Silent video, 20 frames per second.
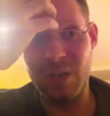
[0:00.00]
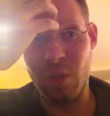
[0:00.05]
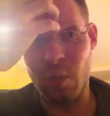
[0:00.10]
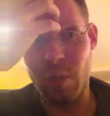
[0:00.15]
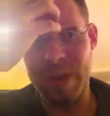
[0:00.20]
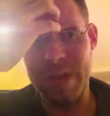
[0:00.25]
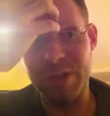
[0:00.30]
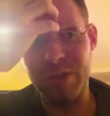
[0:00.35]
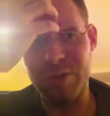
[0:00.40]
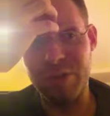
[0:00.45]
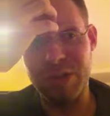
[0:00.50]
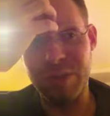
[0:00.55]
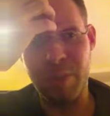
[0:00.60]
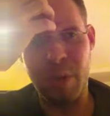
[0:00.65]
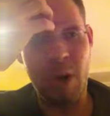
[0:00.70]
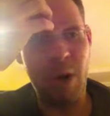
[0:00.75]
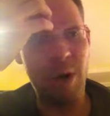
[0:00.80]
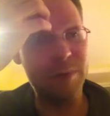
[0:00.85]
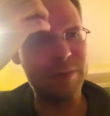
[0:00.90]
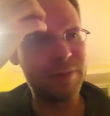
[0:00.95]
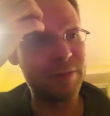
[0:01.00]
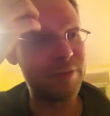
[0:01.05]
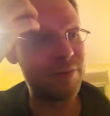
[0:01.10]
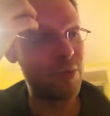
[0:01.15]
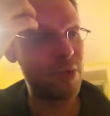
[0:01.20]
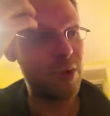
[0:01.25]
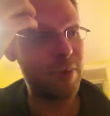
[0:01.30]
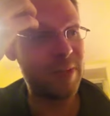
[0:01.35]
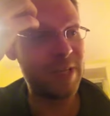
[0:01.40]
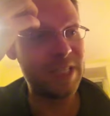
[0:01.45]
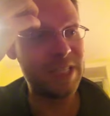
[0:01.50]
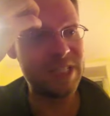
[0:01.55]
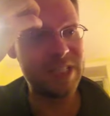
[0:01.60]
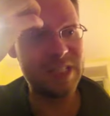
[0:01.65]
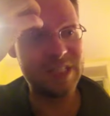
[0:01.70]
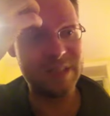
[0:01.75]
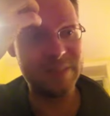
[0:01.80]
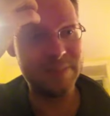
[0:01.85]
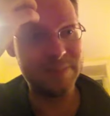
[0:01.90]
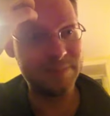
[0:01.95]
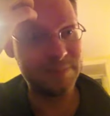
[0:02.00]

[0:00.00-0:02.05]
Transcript: that are way too small for four months.